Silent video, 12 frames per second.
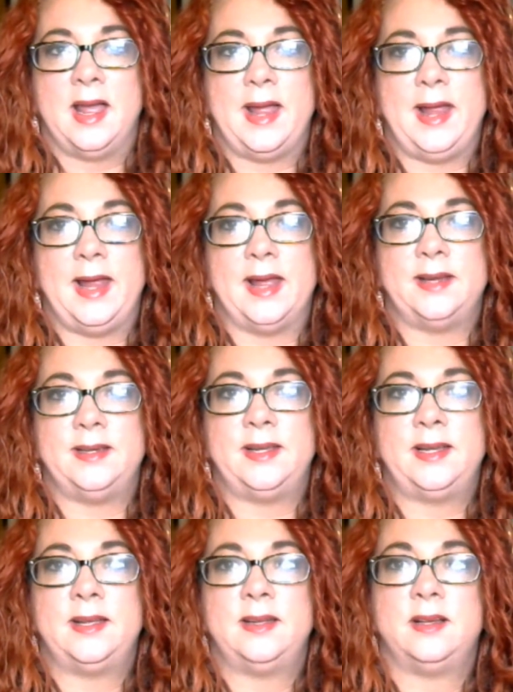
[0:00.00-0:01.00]
And
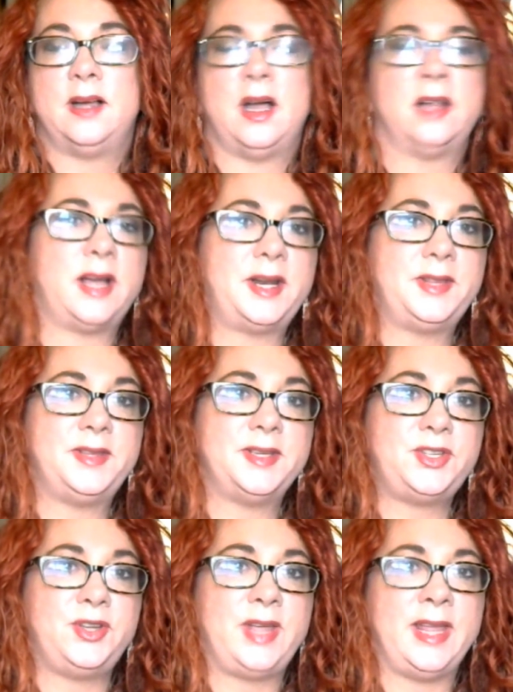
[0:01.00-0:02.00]
a lot of
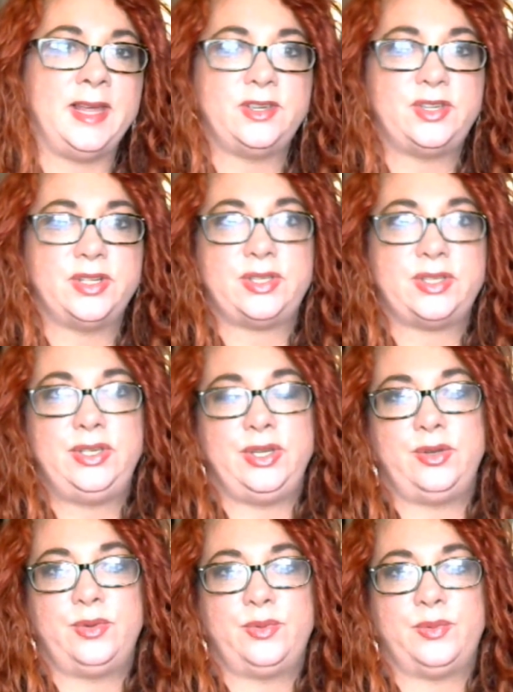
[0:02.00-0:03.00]
this you can't just
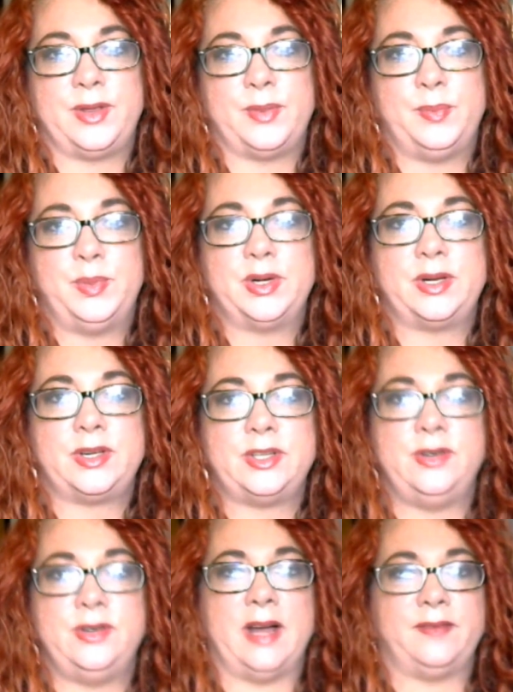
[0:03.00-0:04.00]
do with
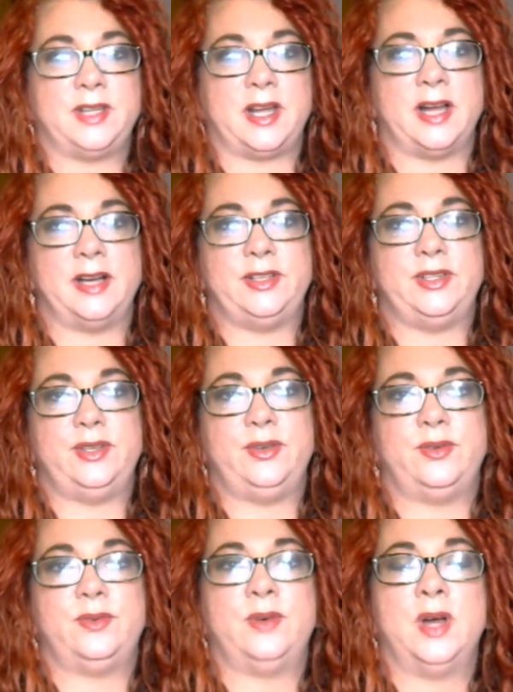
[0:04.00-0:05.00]
books. You have to kind of
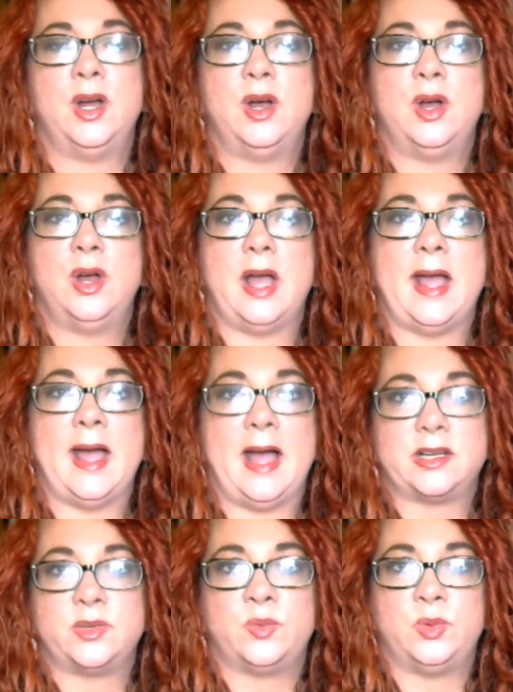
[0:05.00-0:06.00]
do
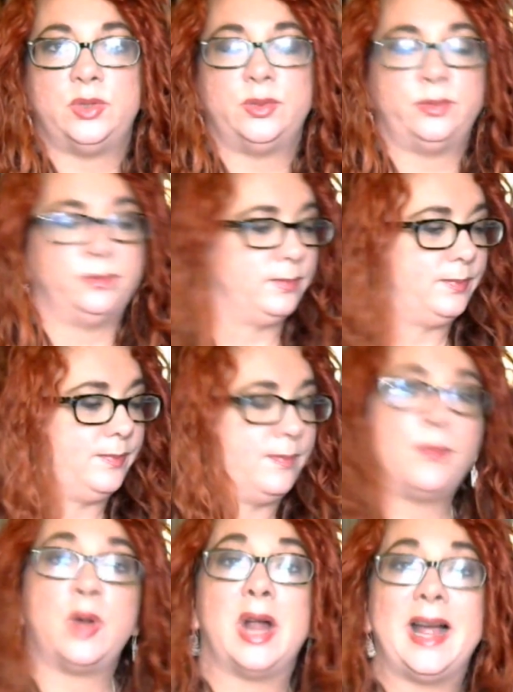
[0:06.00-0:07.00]
actual
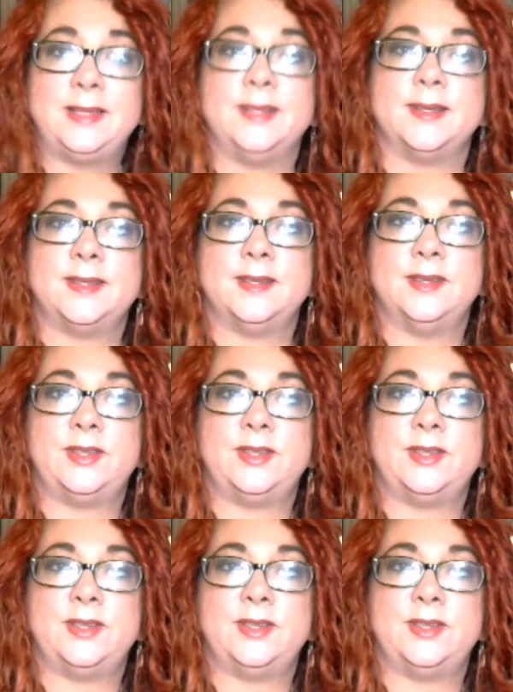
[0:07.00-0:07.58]
practice.